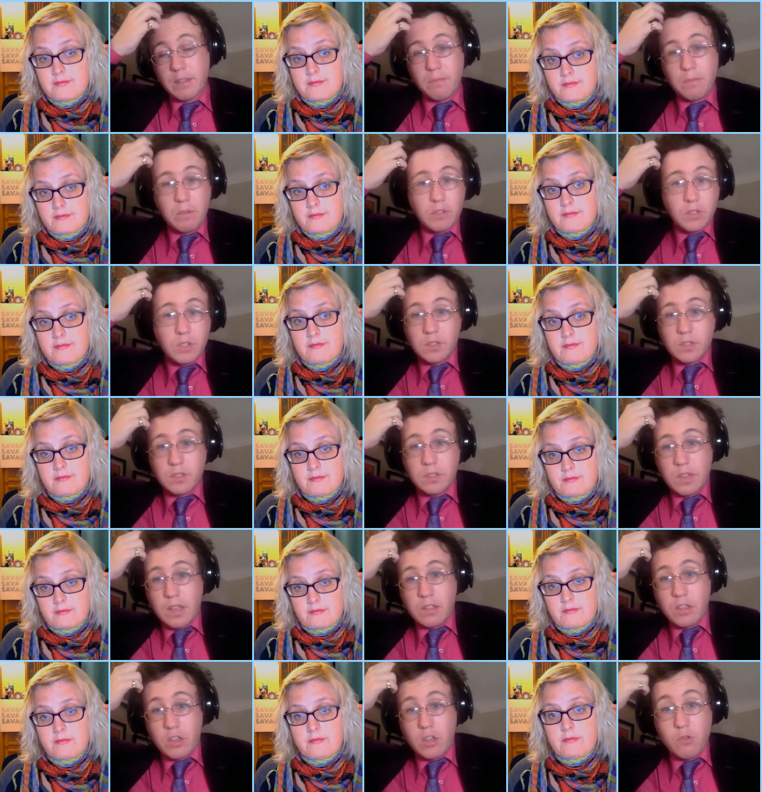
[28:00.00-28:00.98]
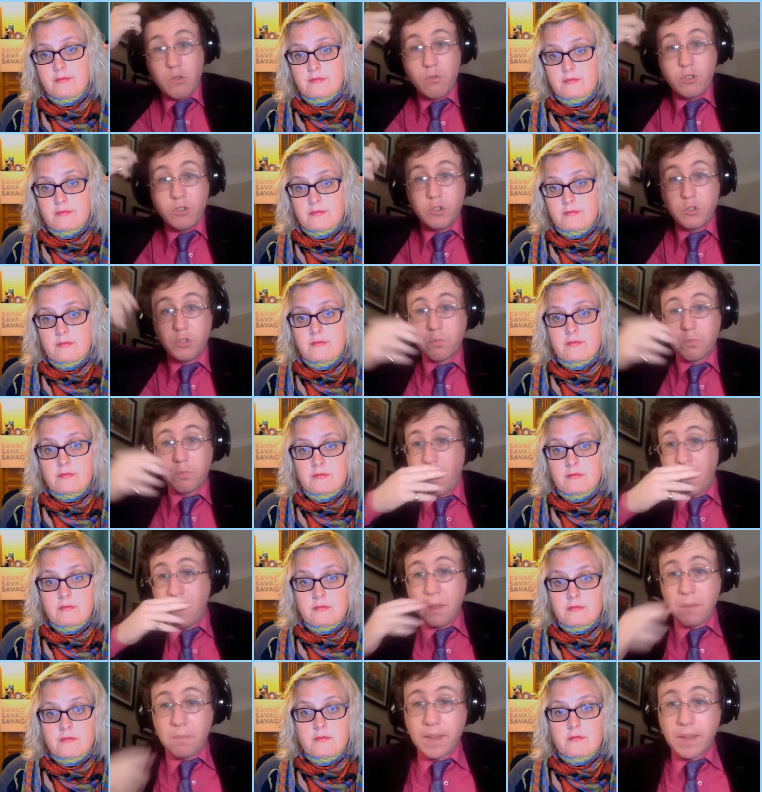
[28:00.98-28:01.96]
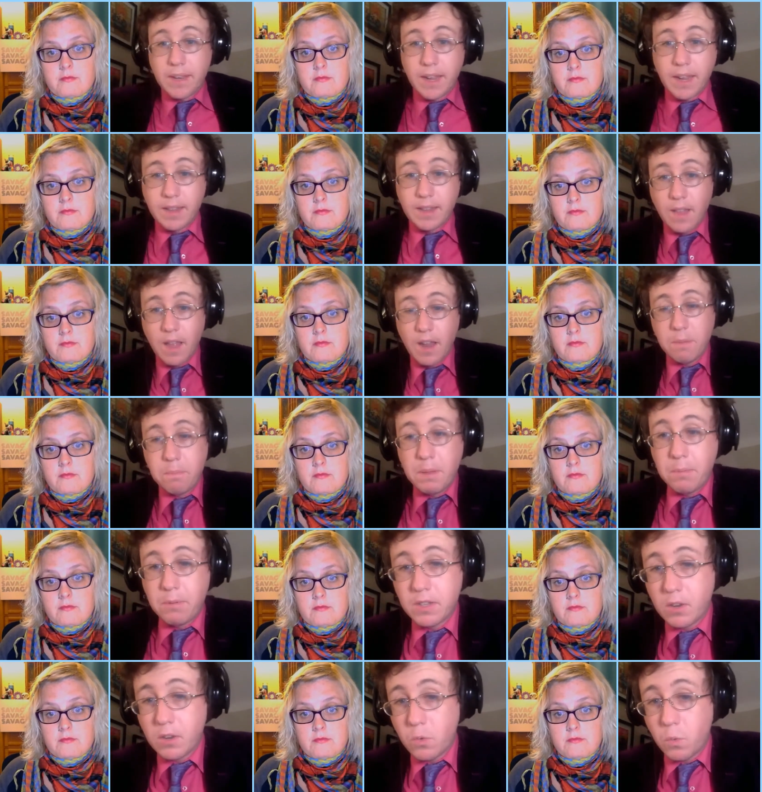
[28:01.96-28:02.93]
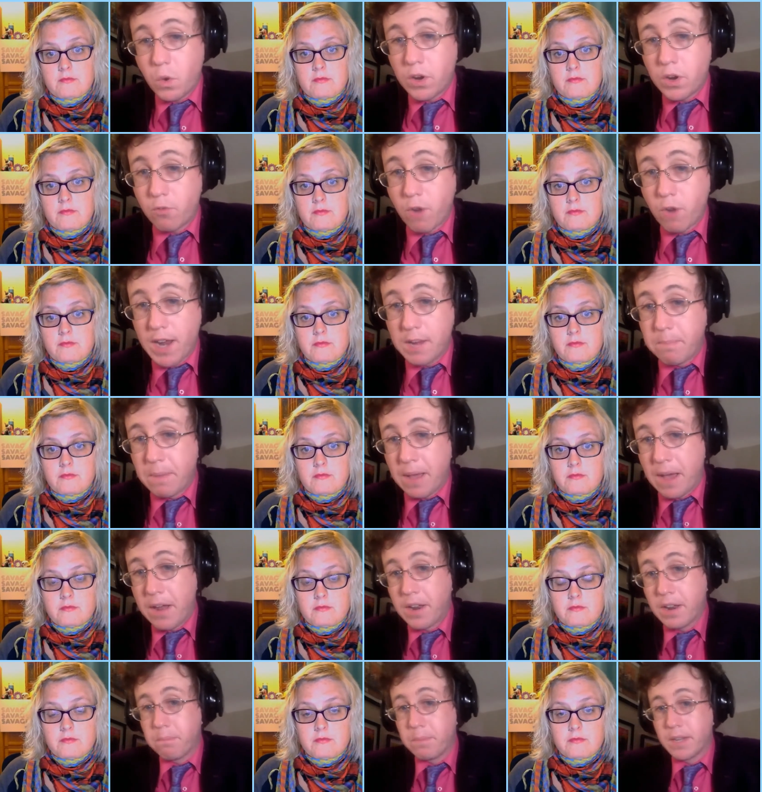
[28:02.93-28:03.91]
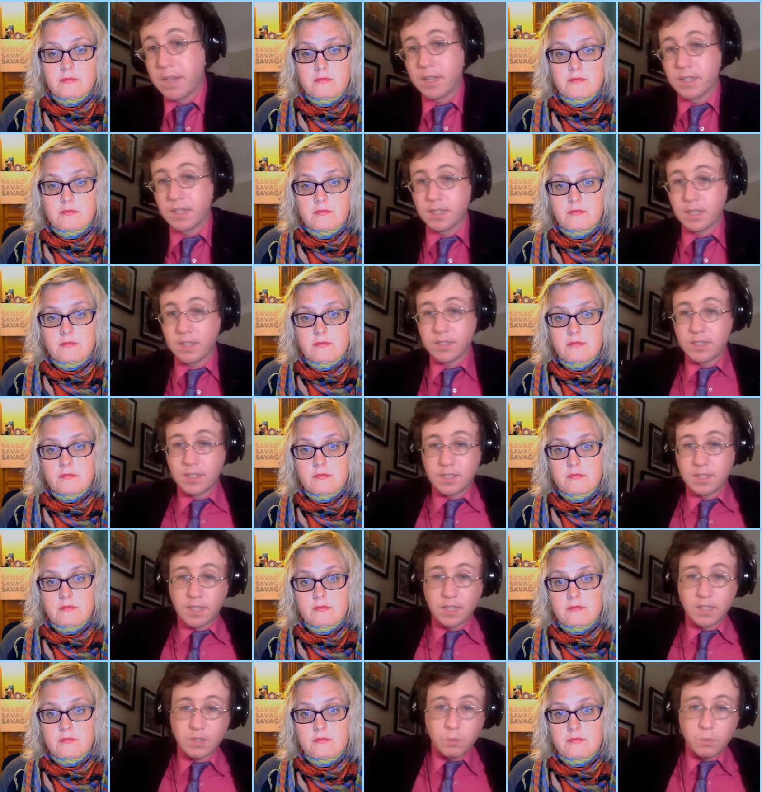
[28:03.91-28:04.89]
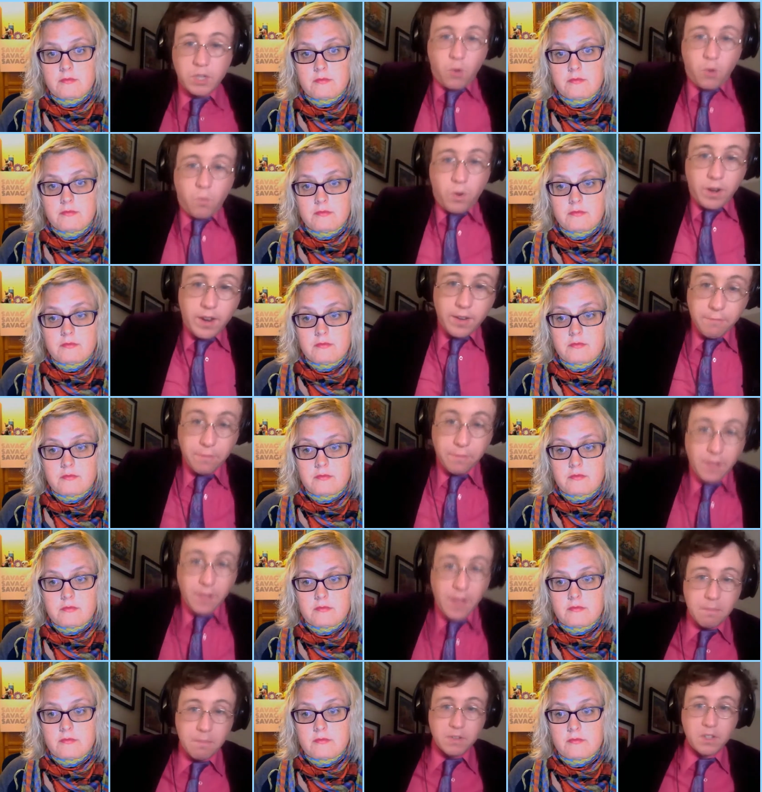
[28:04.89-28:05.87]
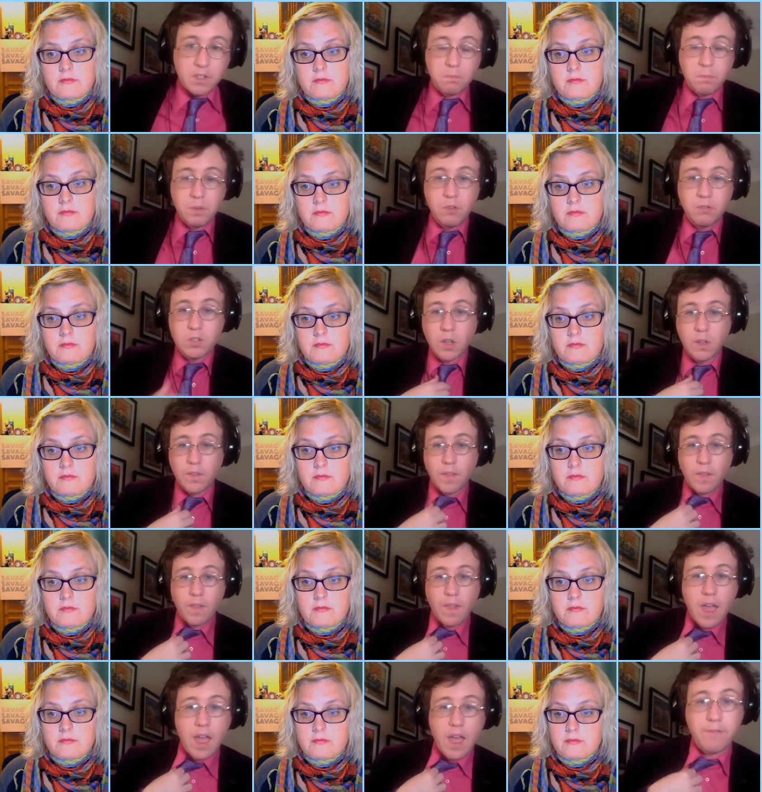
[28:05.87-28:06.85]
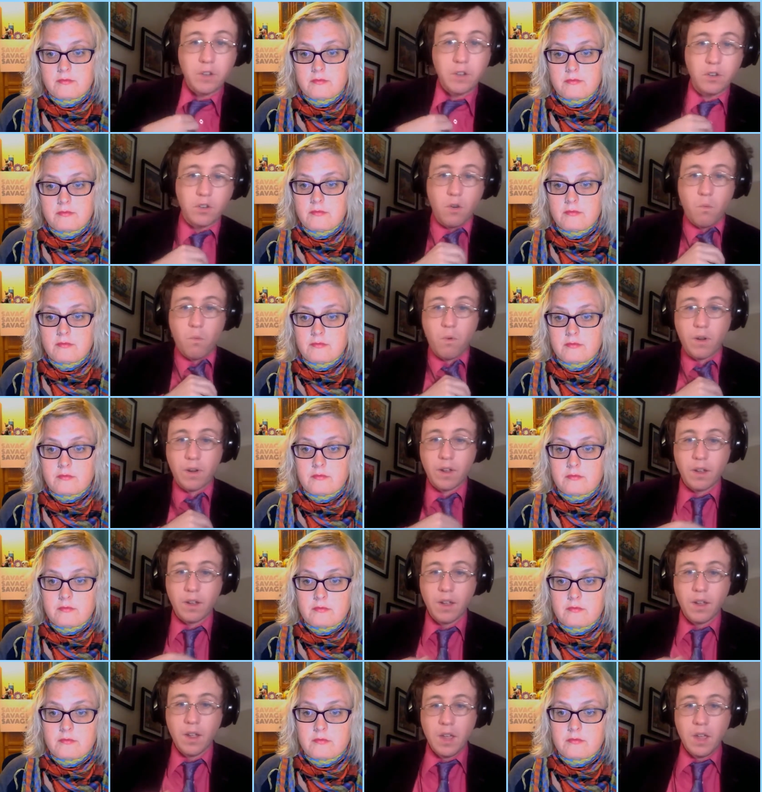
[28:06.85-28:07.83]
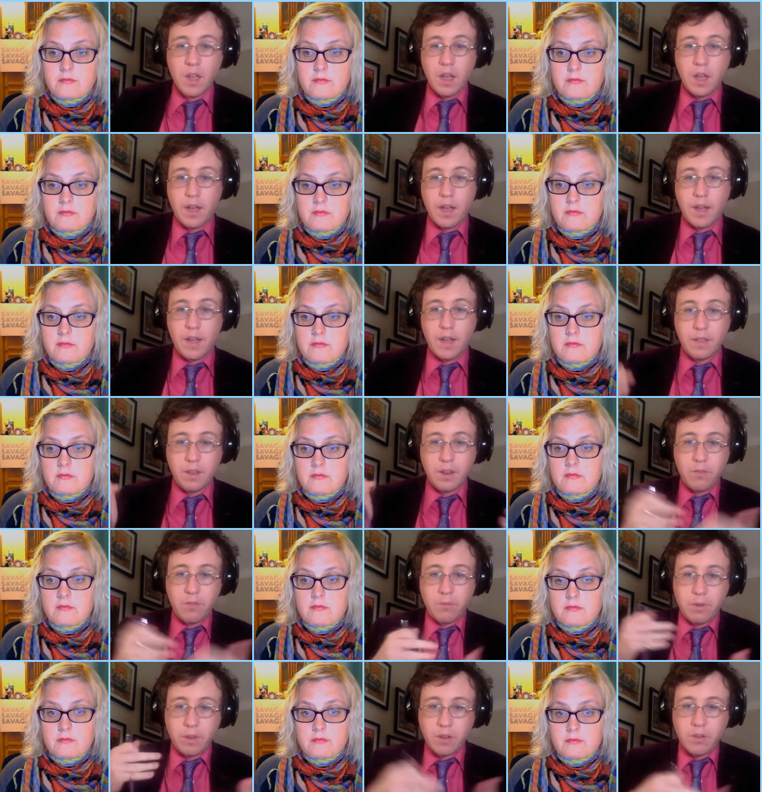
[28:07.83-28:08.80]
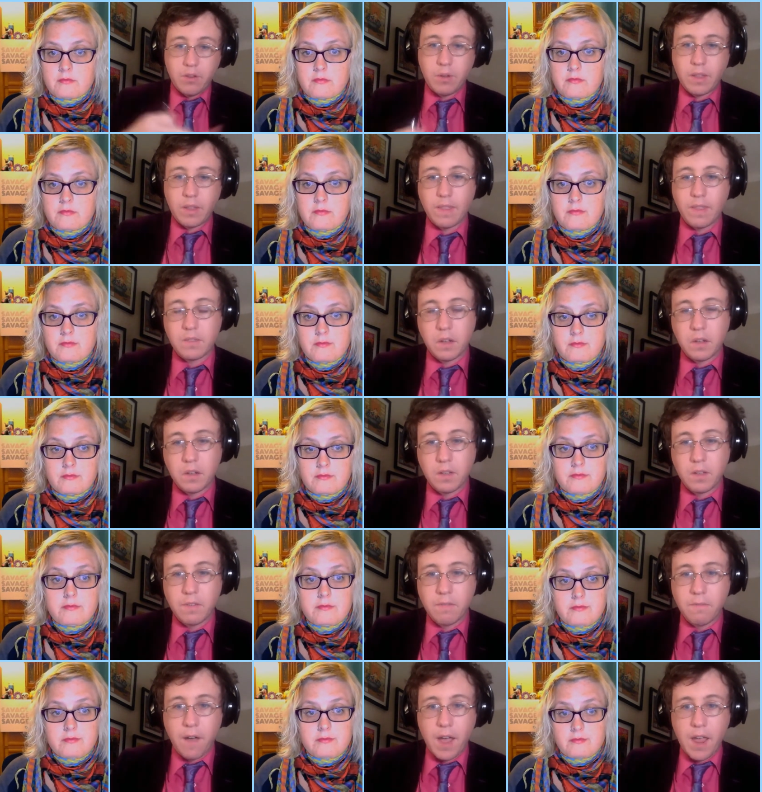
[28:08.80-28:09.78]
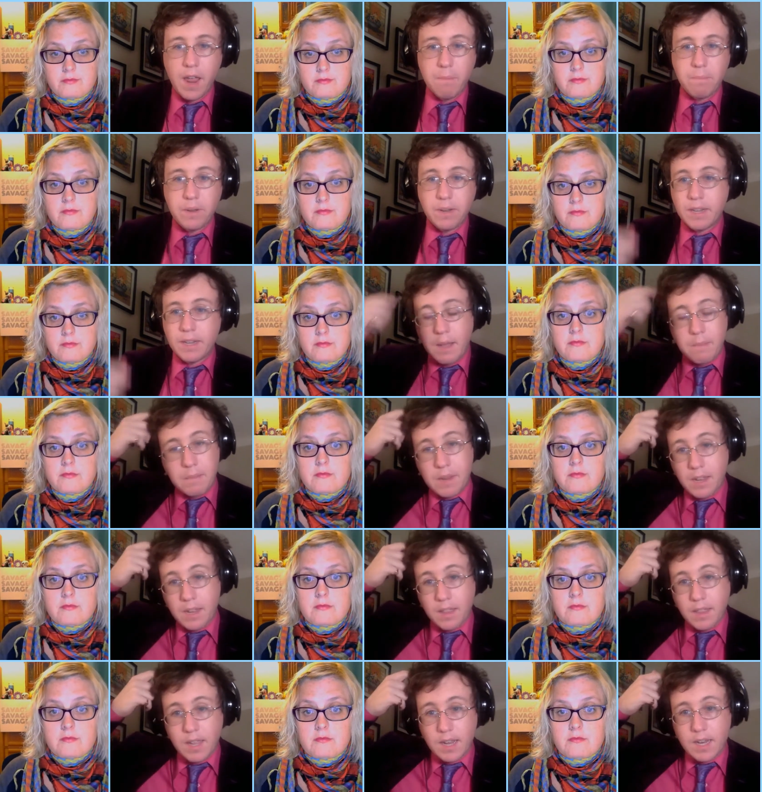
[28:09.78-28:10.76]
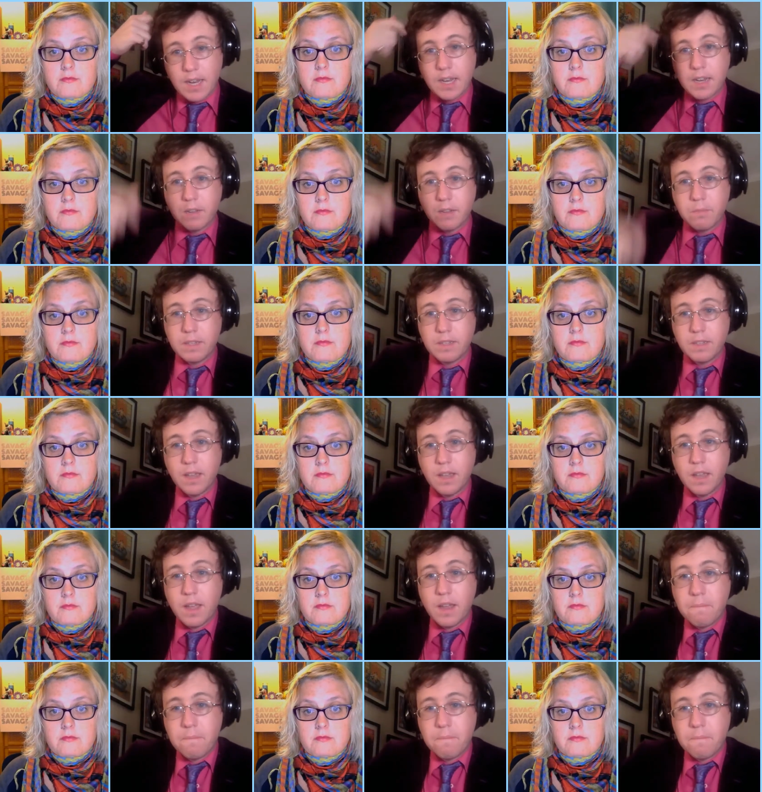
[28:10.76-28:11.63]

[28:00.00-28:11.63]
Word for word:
Speaker 1: was a, a huge, huge problem. And, and a lot of people didn't want to write about it because there's this sense we don't want to inflame disputes on the left. You don't want to, uh, you know, you don't this ugly fight. But it, I mean, I think it needed to be said.